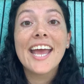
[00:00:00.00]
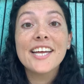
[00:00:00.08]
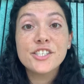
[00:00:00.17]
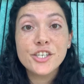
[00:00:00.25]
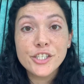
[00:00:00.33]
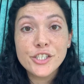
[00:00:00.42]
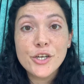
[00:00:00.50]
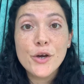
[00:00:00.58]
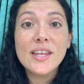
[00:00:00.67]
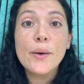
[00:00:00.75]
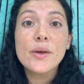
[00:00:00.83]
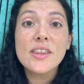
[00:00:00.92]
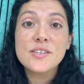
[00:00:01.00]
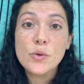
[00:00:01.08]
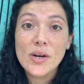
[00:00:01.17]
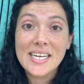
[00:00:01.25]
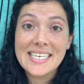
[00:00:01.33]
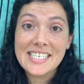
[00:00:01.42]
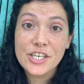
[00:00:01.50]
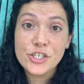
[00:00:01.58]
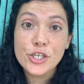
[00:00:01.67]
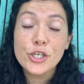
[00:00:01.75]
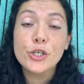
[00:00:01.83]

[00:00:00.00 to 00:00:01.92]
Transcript: It's good to note that with this organization,